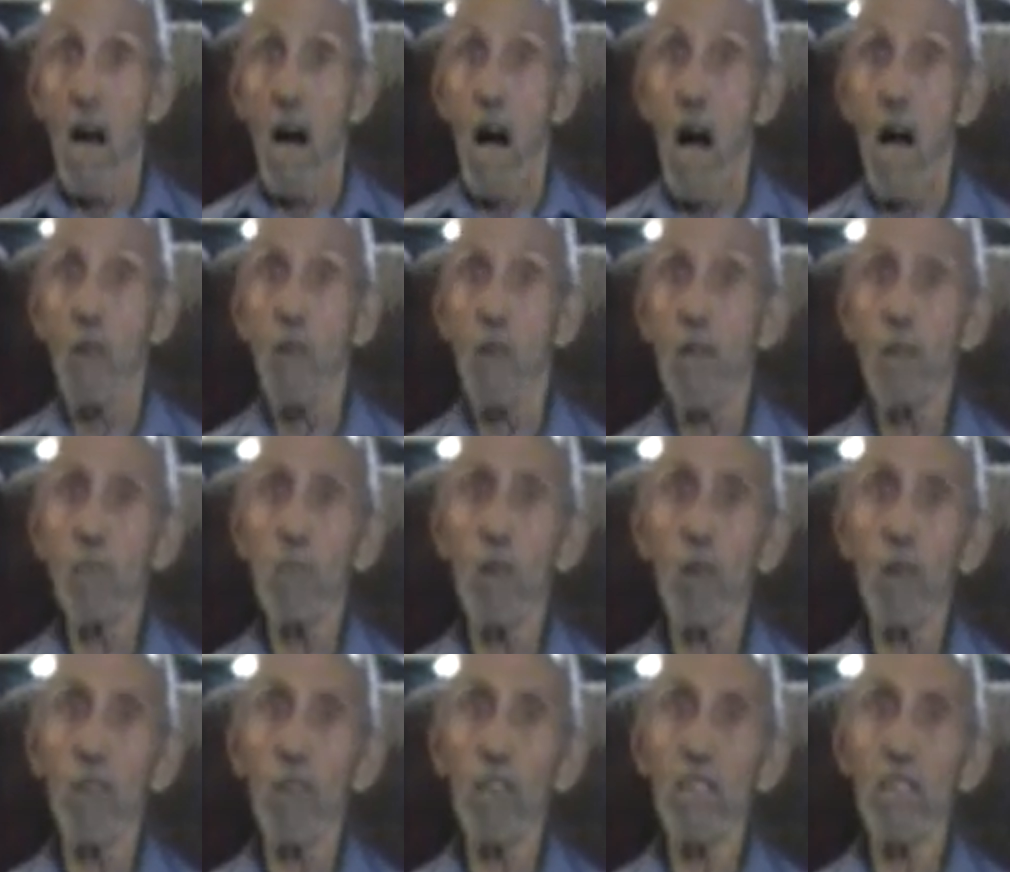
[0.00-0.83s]
I read a
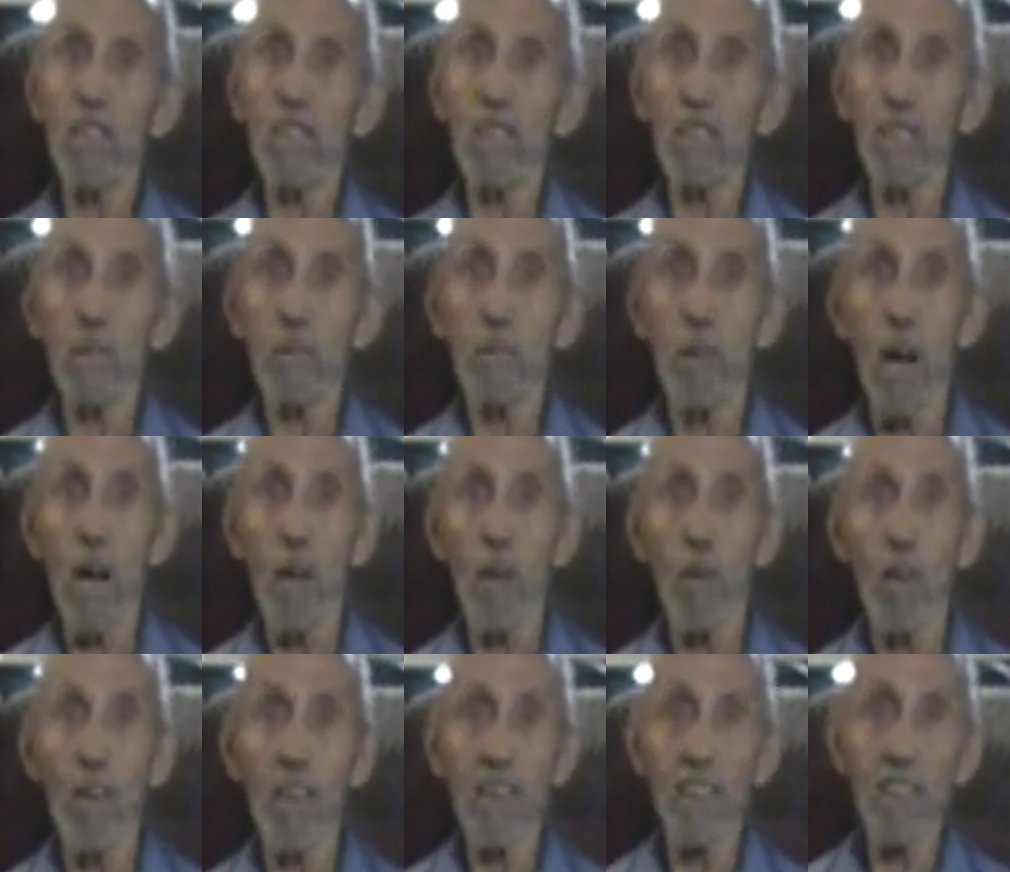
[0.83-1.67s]
book recently by
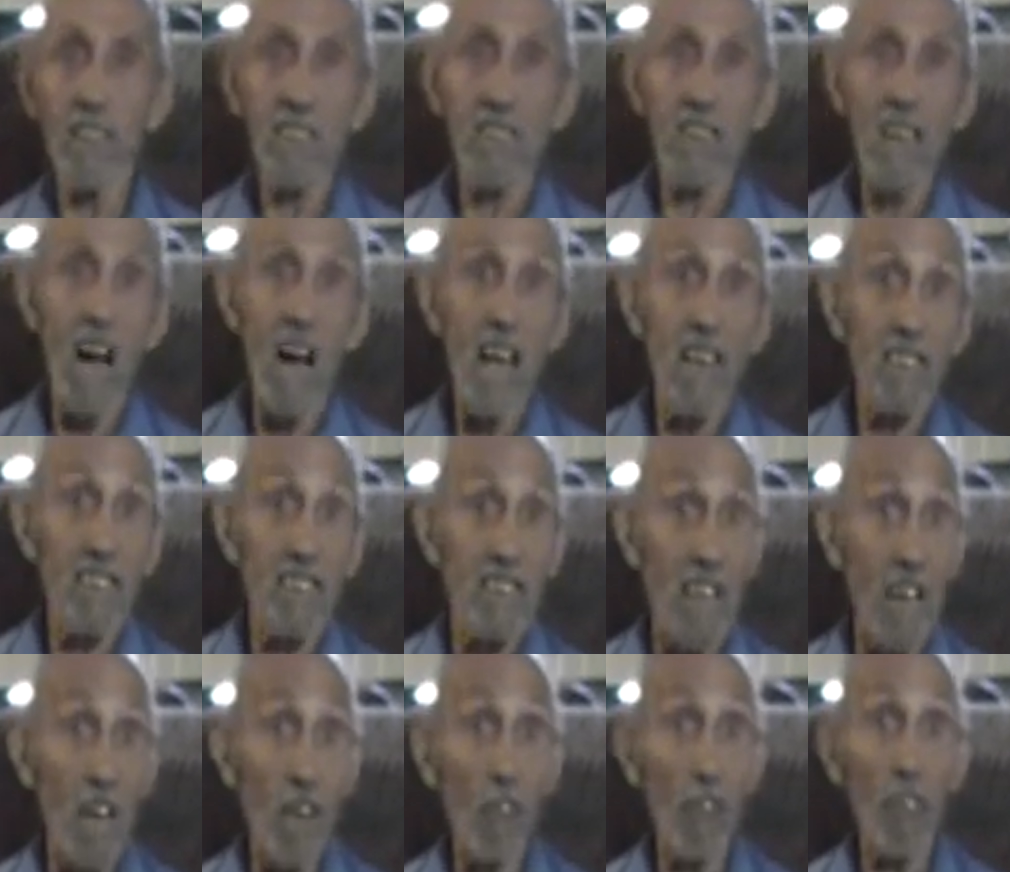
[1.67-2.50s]
one of these guys
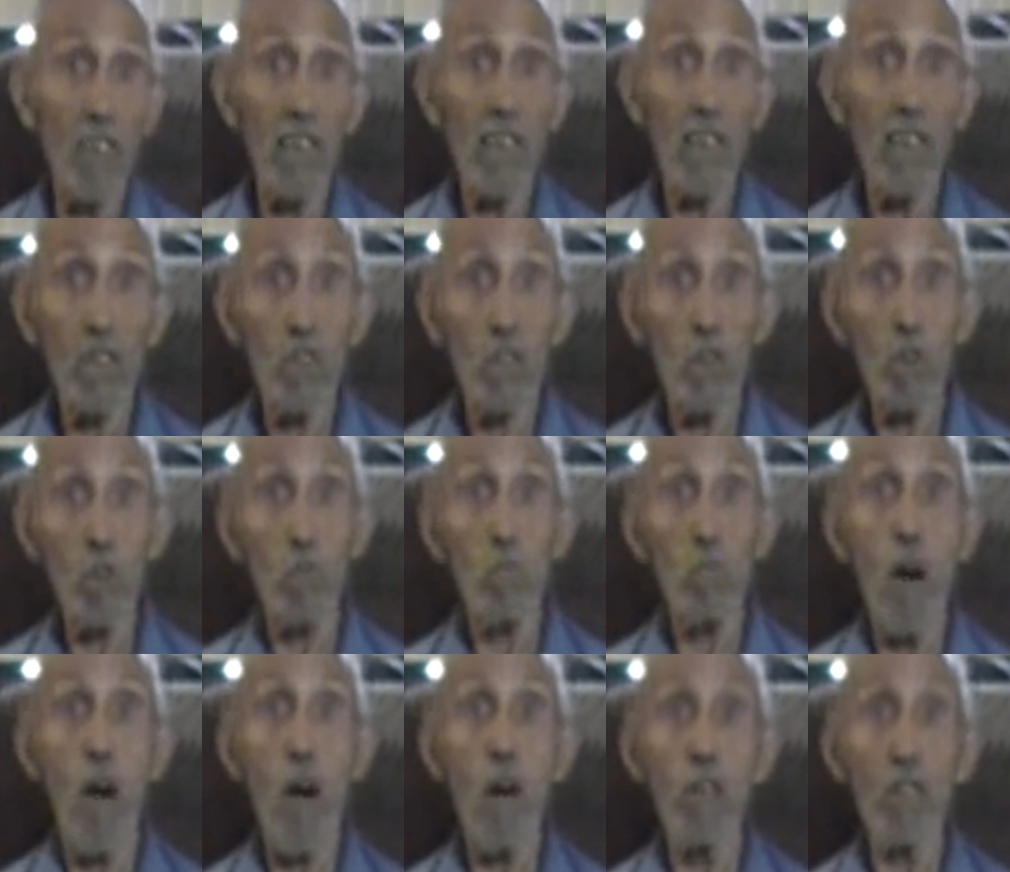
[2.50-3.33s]
delving into
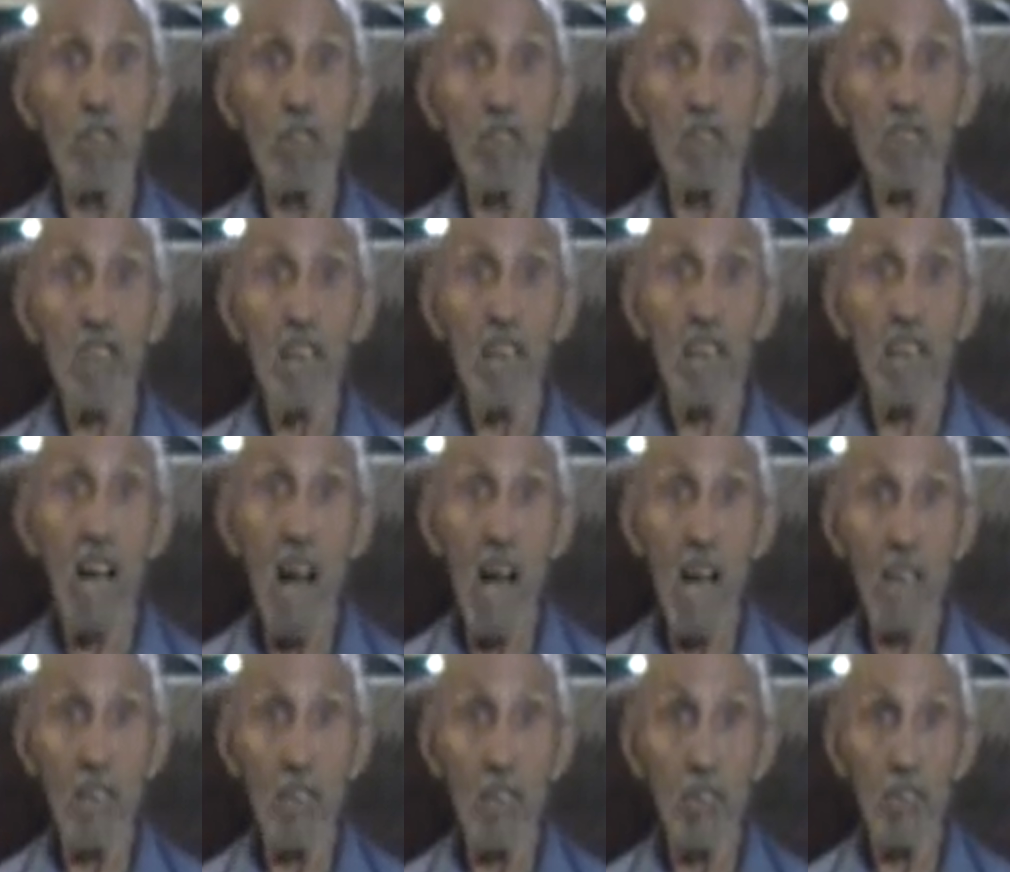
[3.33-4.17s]
moral
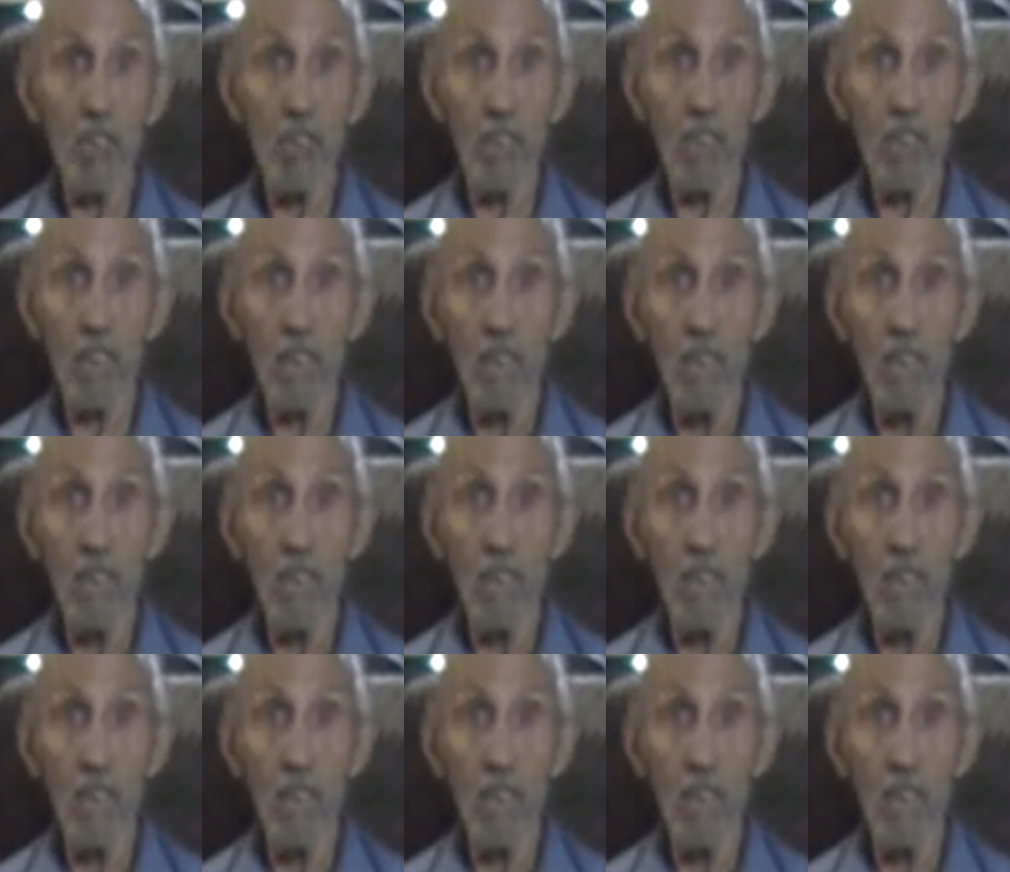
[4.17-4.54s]
psychology,